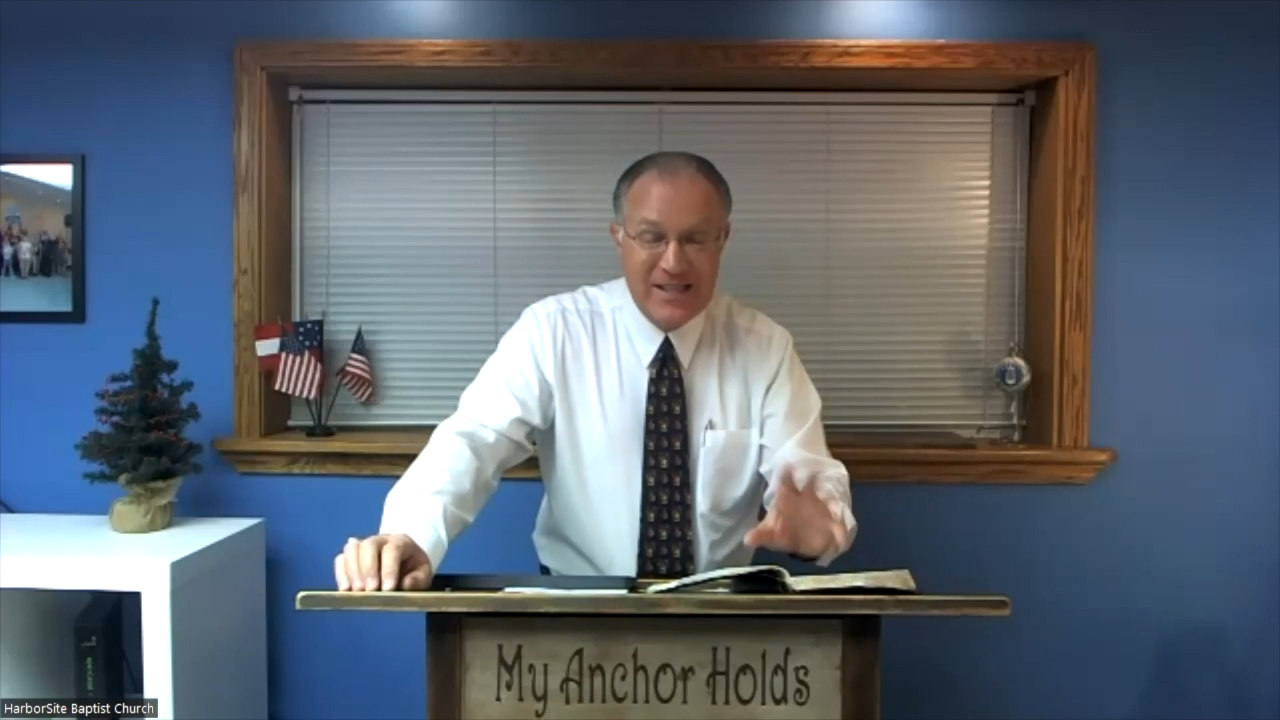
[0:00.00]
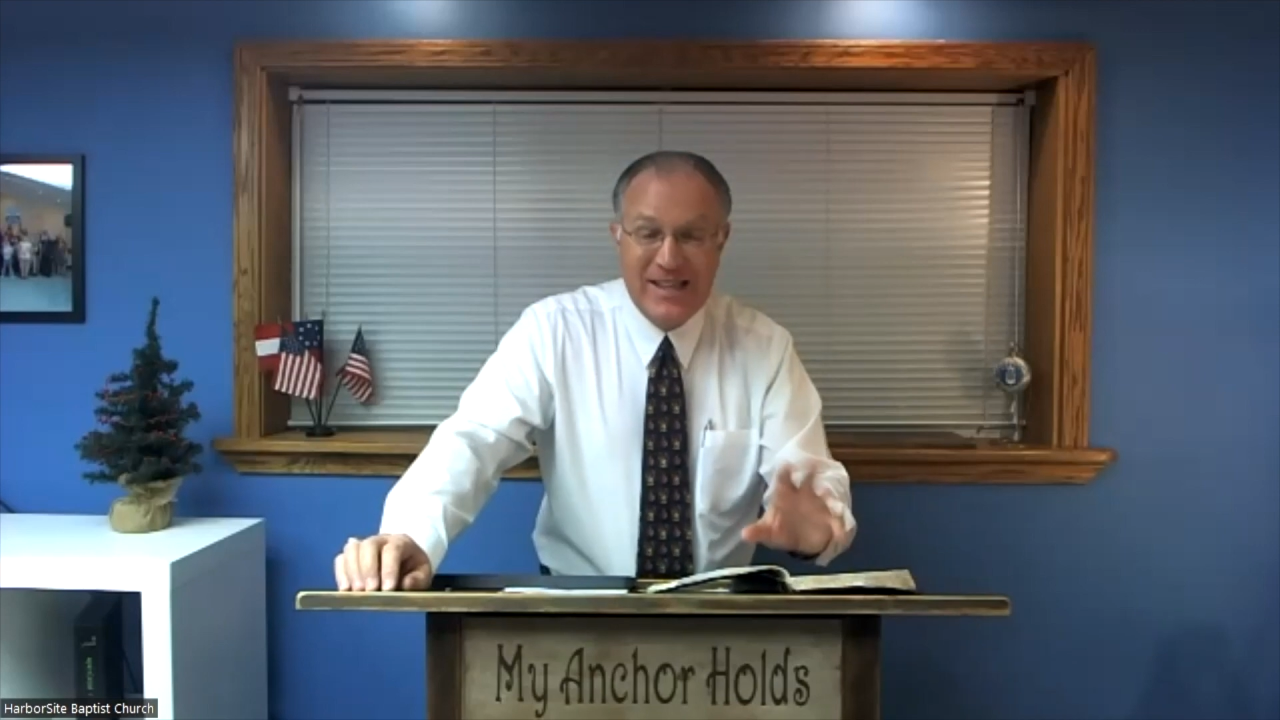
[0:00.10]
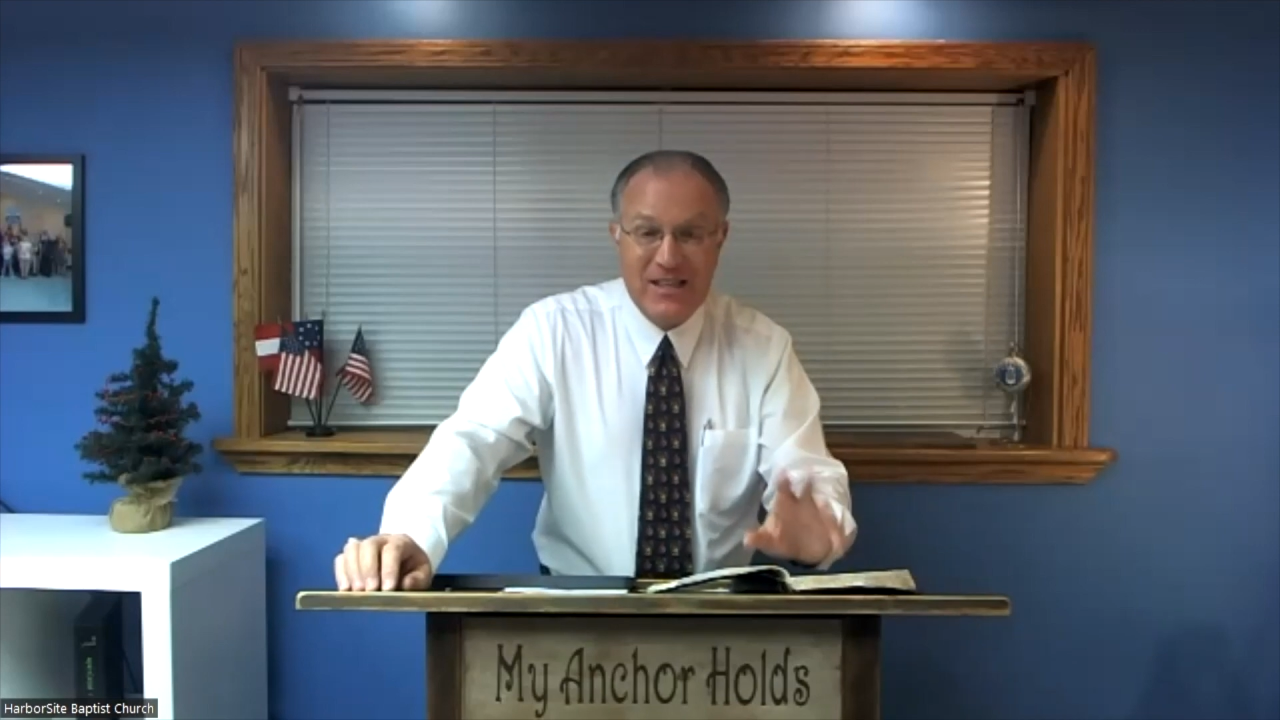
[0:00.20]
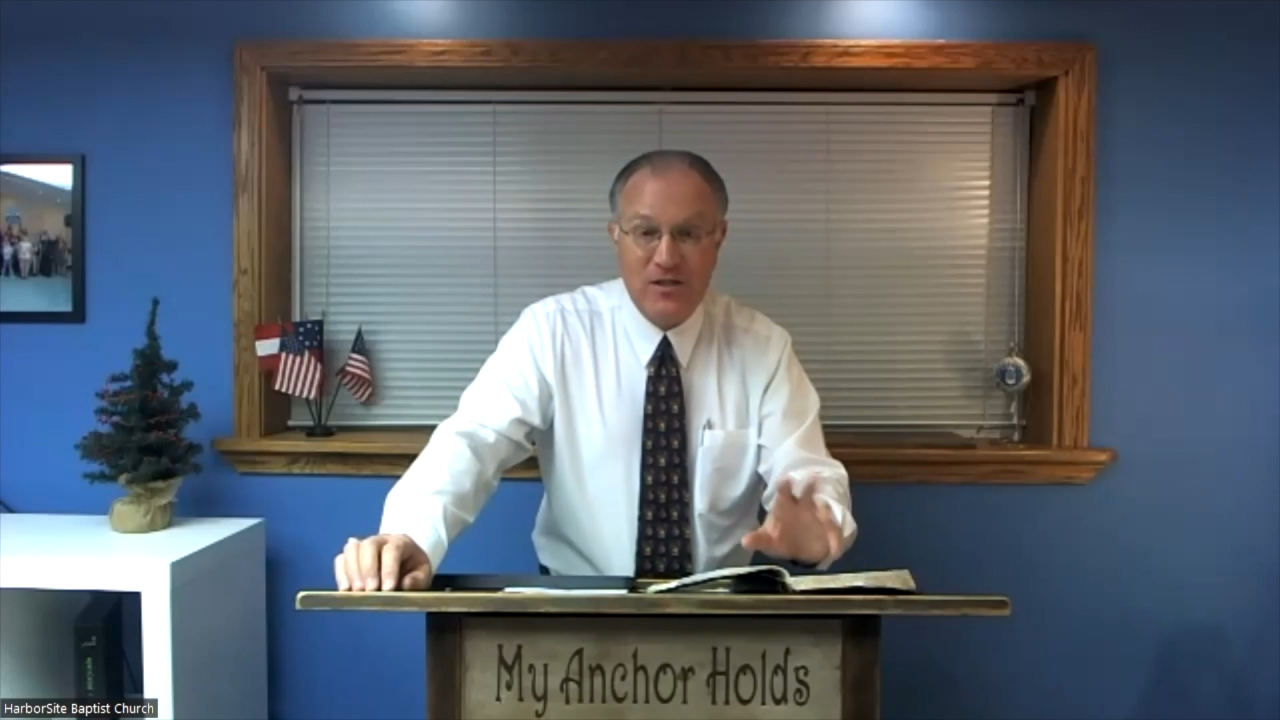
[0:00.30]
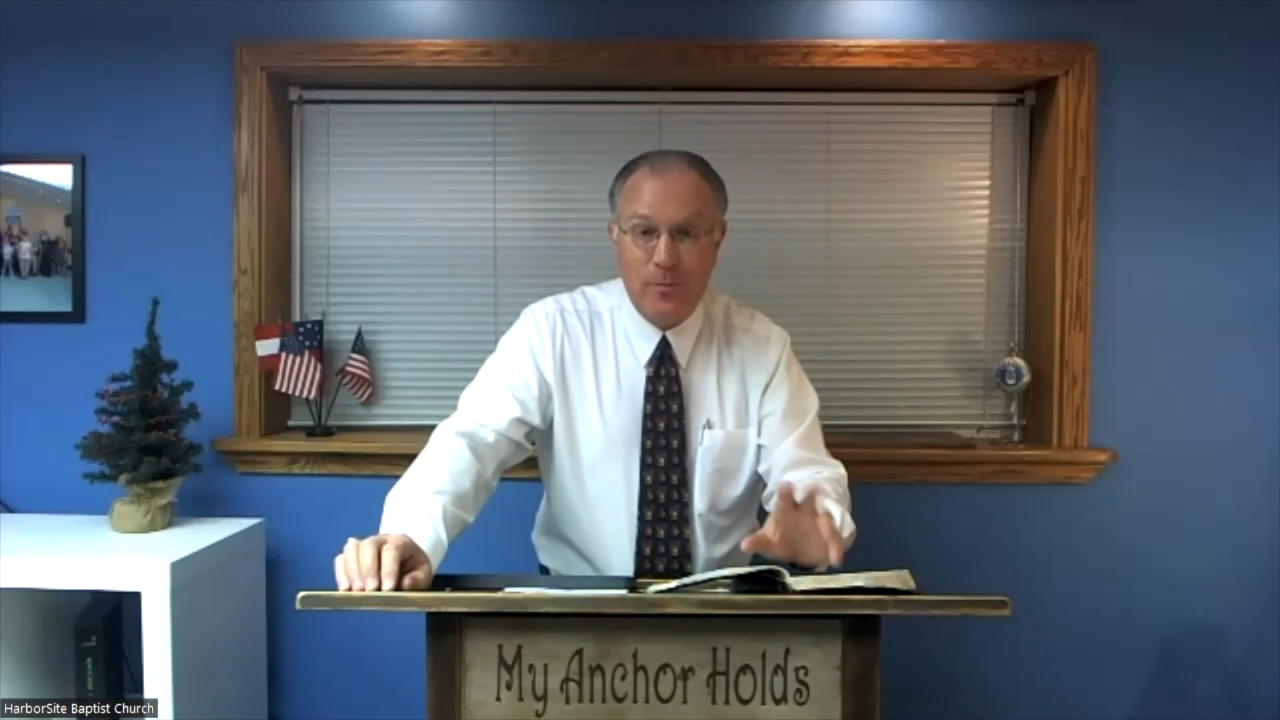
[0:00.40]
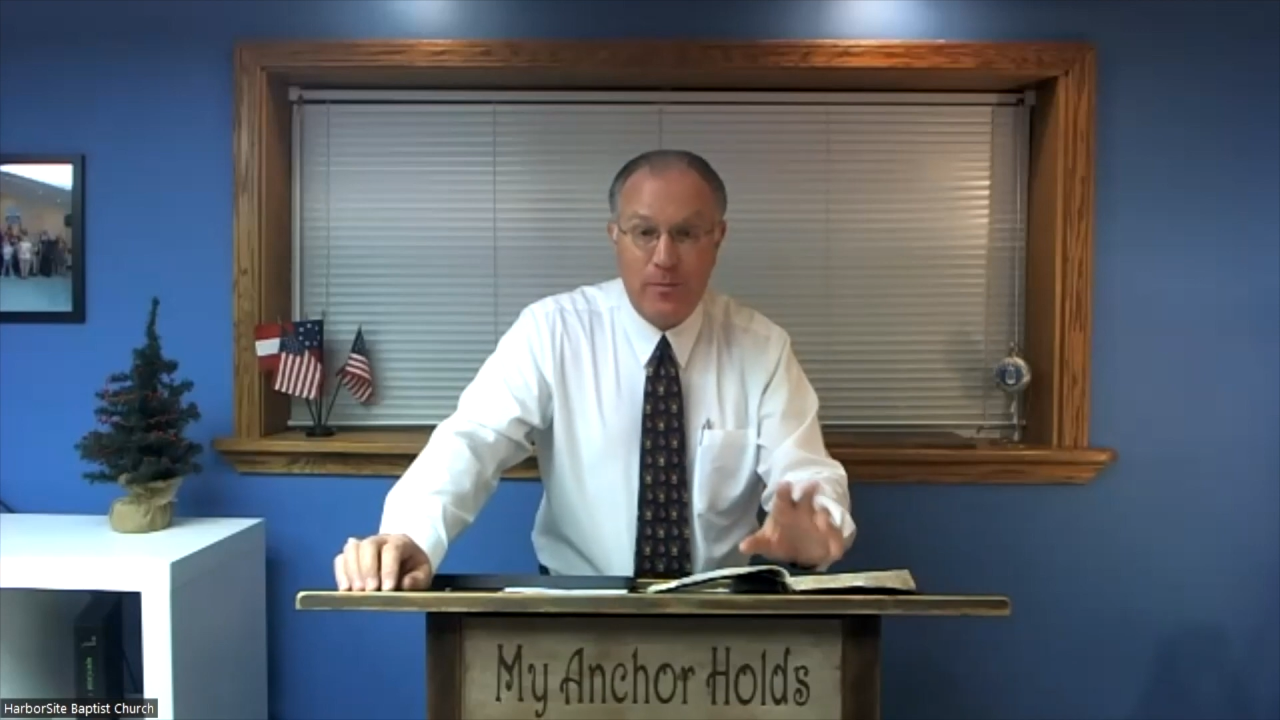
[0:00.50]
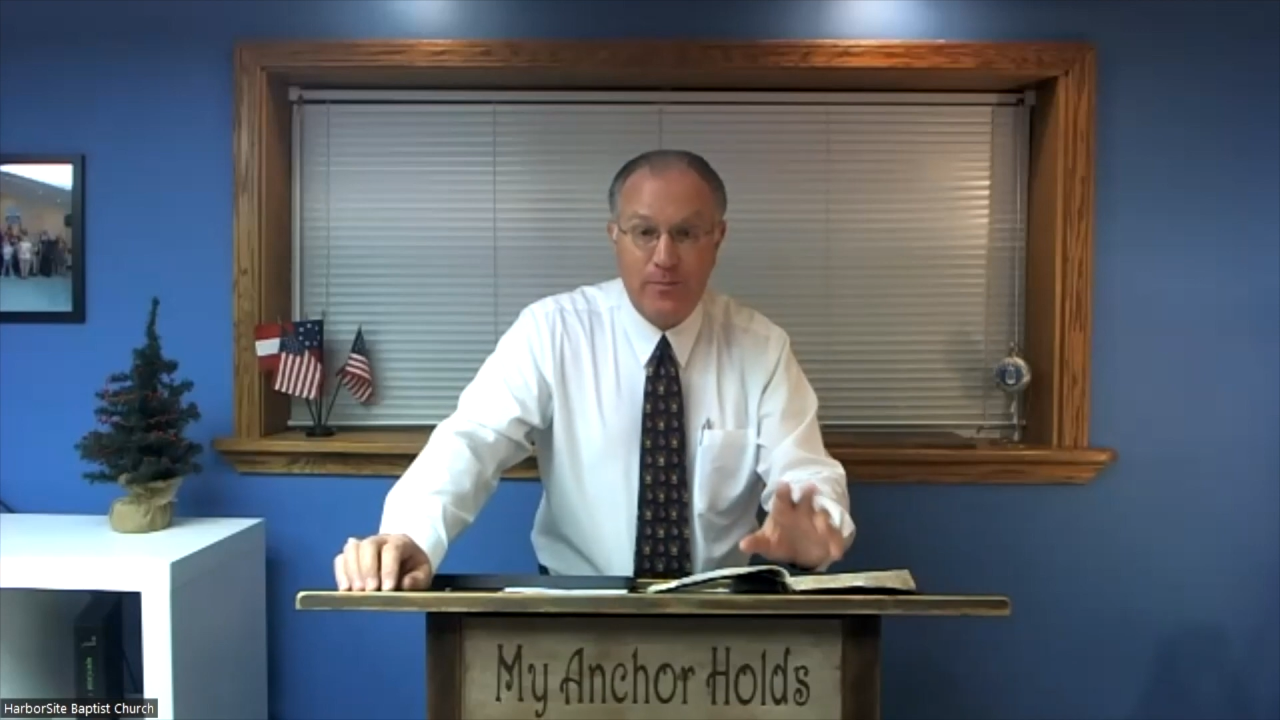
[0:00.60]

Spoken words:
this